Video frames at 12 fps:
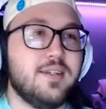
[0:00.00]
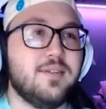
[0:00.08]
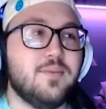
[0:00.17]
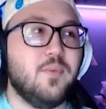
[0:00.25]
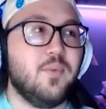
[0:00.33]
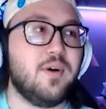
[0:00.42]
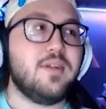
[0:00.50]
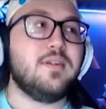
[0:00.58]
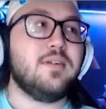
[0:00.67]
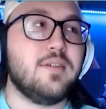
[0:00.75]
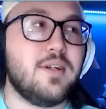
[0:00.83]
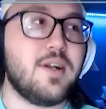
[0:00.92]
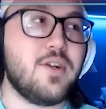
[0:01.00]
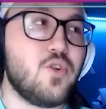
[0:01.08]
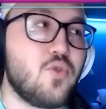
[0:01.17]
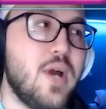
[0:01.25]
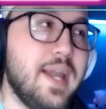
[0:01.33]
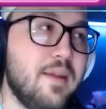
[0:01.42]
one
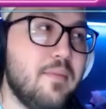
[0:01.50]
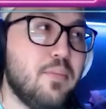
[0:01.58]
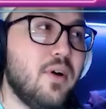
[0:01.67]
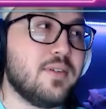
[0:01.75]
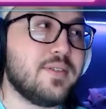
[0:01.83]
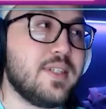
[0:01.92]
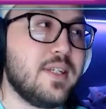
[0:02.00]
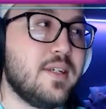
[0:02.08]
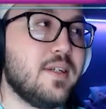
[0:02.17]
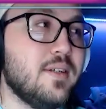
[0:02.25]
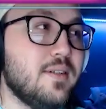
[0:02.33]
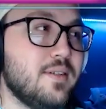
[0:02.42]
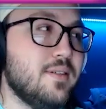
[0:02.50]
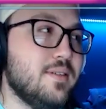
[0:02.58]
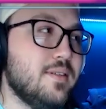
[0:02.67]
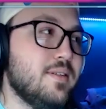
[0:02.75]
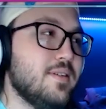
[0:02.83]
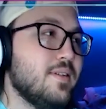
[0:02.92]
Dragon Ball Z,
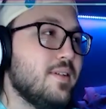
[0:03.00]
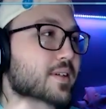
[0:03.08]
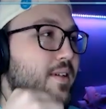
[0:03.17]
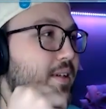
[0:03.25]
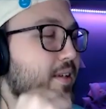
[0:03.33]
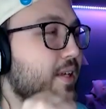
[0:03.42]
he